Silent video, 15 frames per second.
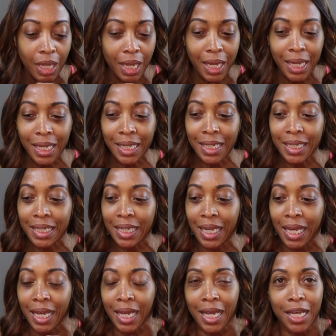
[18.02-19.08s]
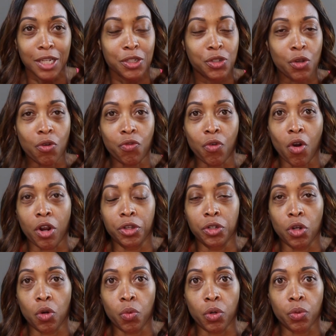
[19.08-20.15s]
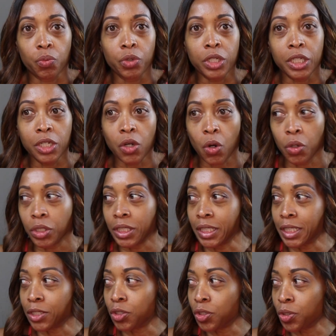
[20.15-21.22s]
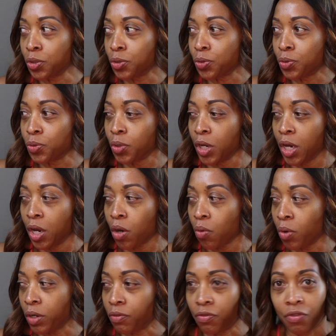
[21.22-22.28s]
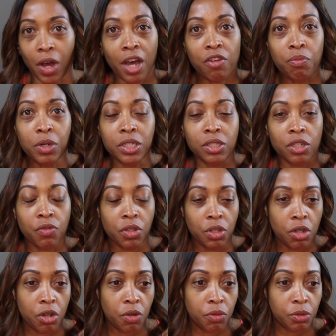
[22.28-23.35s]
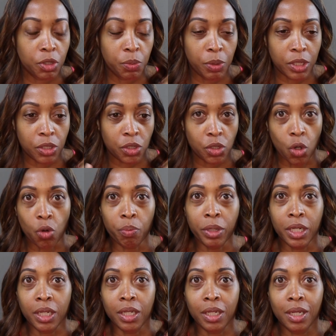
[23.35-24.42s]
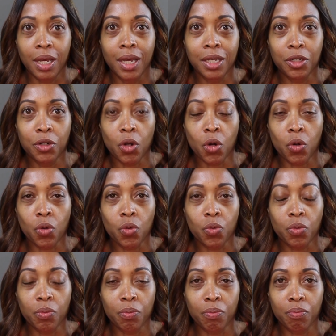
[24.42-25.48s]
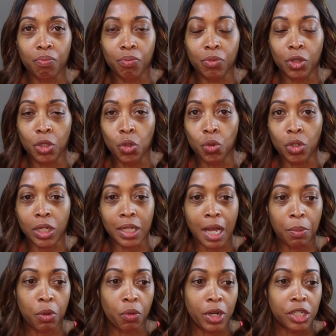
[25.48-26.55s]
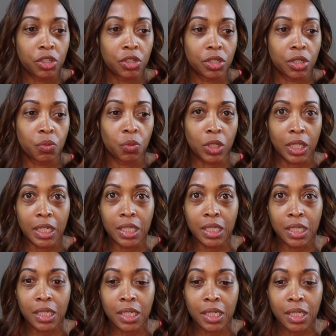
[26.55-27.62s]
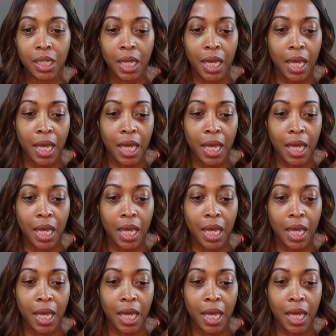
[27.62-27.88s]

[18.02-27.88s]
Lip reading: And so far, we're really only into 5 months of the year, and there's been so many, new collaborations and releases.